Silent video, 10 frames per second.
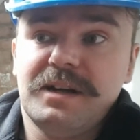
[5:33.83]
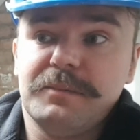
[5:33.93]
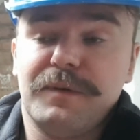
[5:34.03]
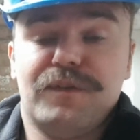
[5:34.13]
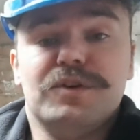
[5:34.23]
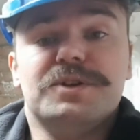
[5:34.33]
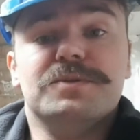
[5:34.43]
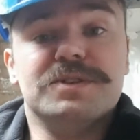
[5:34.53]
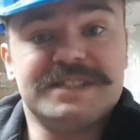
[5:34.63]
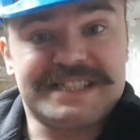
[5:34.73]
before you
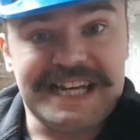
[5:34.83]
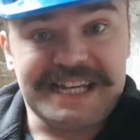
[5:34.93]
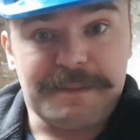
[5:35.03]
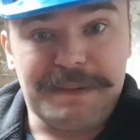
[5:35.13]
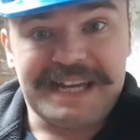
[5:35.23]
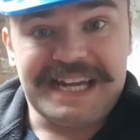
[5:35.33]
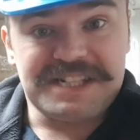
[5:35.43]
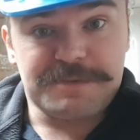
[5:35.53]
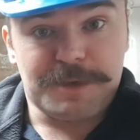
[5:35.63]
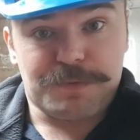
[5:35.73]
undertake a big
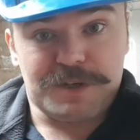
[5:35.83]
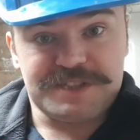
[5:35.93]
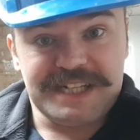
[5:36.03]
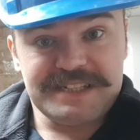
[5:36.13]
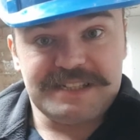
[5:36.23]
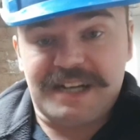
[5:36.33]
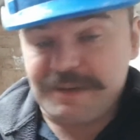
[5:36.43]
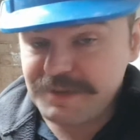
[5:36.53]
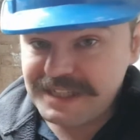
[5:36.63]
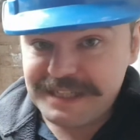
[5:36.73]
HMO project,
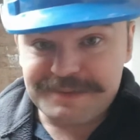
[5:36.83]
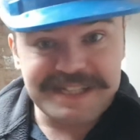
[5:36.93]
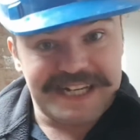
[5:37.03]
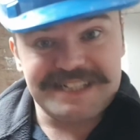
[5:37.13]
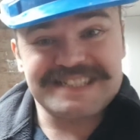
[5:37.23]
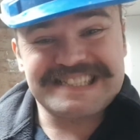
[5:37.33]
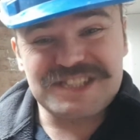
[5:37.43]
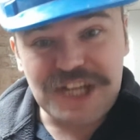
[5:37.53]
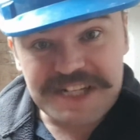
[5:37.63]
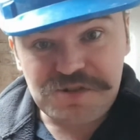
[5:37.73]
I'm going to keep saying,
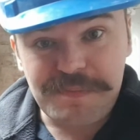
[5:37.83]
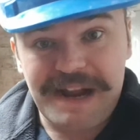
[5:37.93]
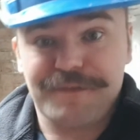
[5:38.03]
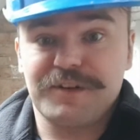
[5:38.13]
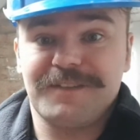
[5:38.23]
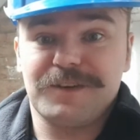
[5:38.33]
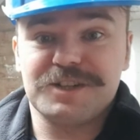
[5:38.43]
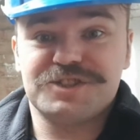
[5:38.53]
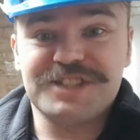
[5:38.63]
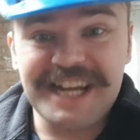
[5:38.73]
change your bathroom
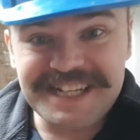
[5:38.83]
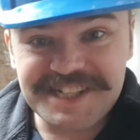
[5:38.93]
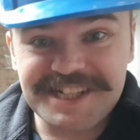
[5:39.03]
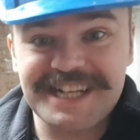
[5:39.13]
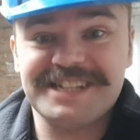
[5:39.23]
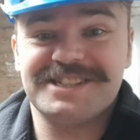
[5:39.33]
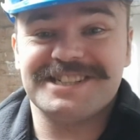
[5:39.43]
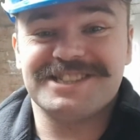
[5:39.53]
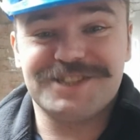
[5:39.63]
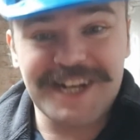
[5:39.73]
first, change your
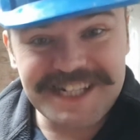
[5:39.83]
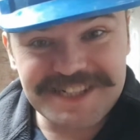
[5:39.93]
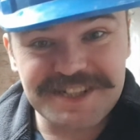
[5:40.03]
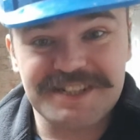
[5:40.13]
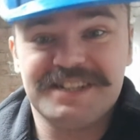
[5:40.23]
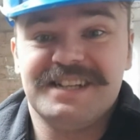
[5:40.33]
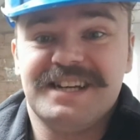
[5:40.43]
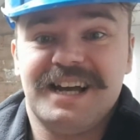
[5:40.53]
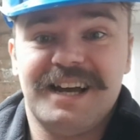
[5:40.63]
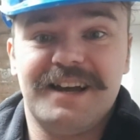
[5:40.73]
kitchen, change an
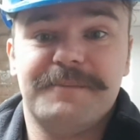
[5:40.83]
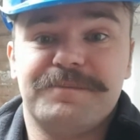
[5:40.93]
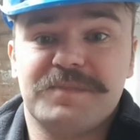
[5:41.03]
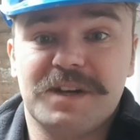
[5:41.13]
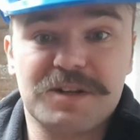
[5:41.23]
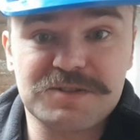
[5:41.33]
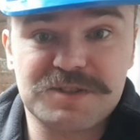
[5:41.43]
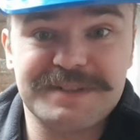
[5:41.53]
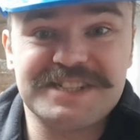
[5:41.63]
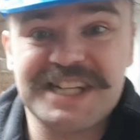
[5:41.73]

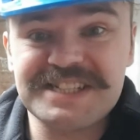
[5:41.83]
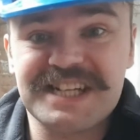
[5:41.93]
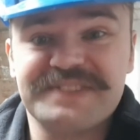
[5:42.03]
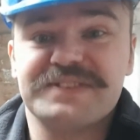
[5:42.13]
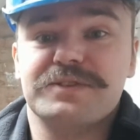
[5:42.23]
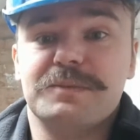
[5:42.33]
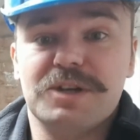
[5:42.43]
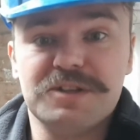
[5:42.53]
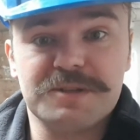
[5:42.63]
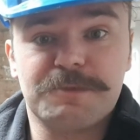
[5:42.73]
ensuite, change your living room,
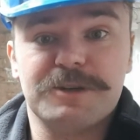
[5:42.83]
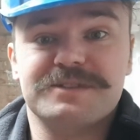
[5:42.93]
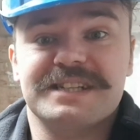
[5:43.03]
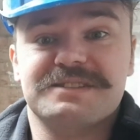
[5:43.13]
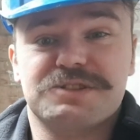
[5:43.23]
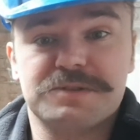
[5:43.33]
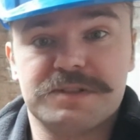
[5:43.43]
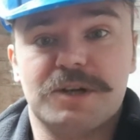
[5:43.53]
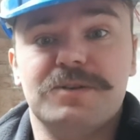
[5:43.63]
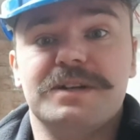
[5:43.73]
learn the process
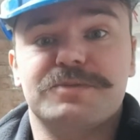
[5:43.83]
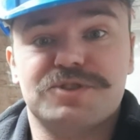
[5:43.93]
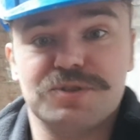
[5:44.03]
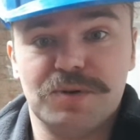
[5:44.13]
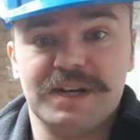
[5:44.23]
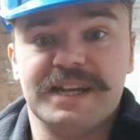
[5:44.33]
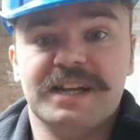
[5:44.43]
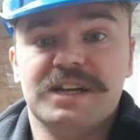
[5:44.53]
slowly but surely.